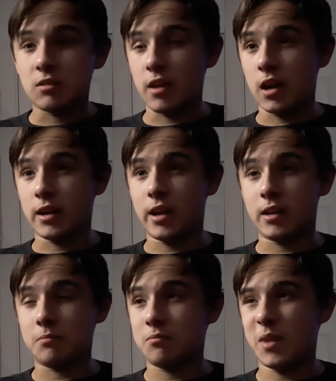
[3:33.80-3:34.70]
so yeah, I
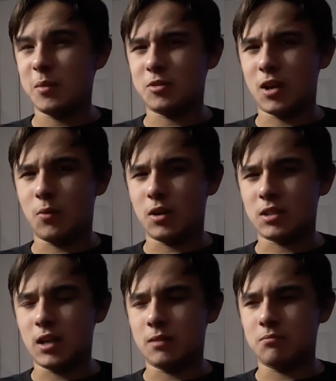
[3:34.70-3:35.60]
gotta maybe try to
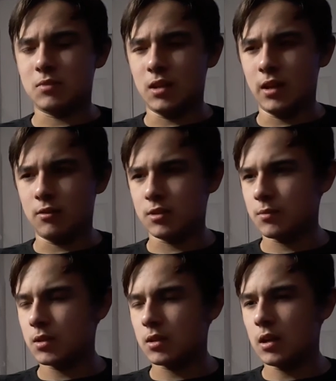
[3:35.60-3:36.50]
watch that tonight or
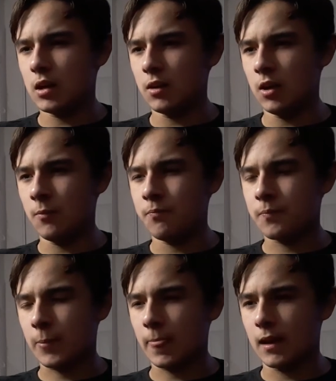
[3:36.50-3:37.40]
something. No,
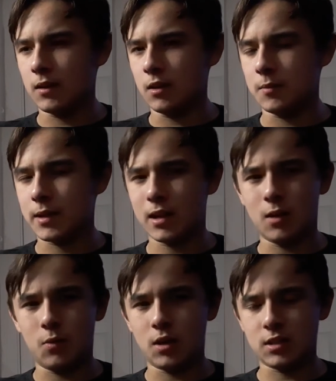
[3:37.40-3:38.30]
I don't know. I
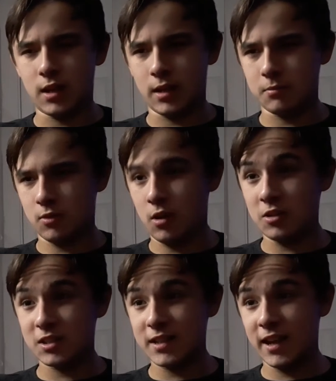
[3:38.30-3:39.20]
gotta watch that. Or
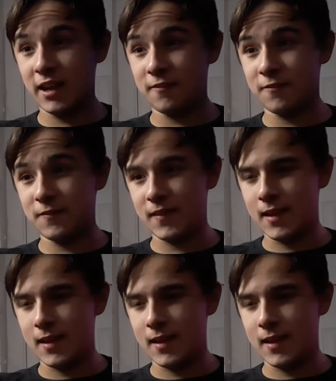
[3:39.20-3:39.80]
else I've...